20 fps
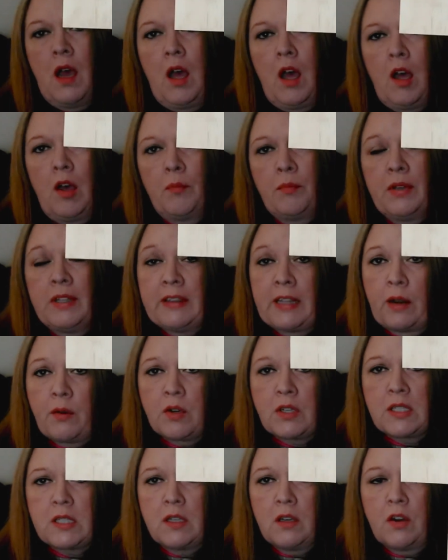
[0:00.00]
um, but they
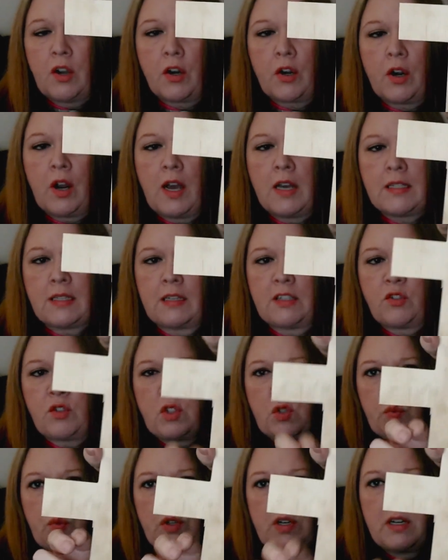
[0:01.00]
were still a cross, they
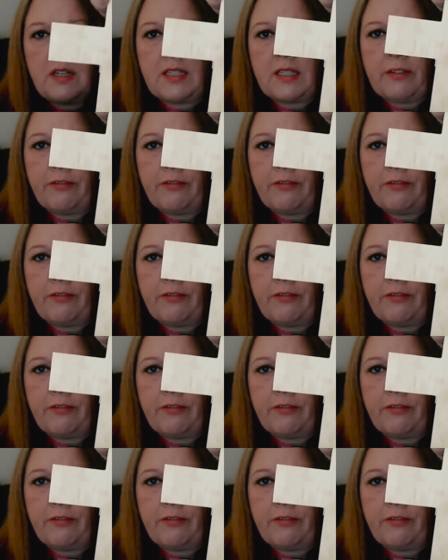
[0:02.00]
just were a